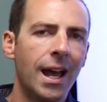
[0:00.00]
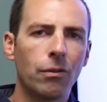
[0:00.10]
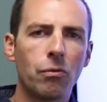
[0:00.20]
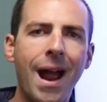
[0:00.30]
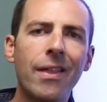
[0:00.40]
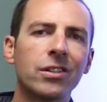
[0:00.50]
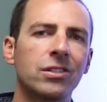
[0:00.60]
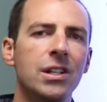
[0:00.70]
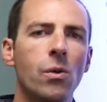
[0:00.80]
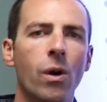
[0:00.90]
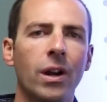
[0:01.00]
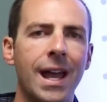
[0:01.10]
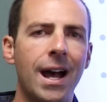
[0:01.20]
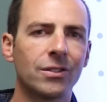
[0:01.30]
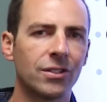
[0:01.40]
I'd rather see you work
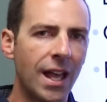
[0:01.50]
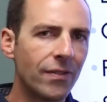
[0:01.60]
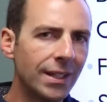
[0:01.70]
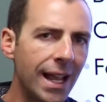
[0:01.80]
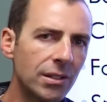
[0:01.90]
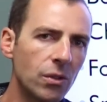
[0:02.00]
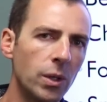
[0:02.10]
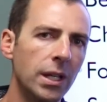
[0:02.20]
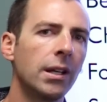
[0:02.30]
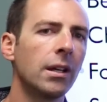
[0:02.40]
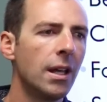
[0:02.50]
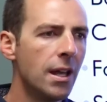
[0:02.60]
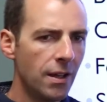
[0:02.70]
out 7 days a week,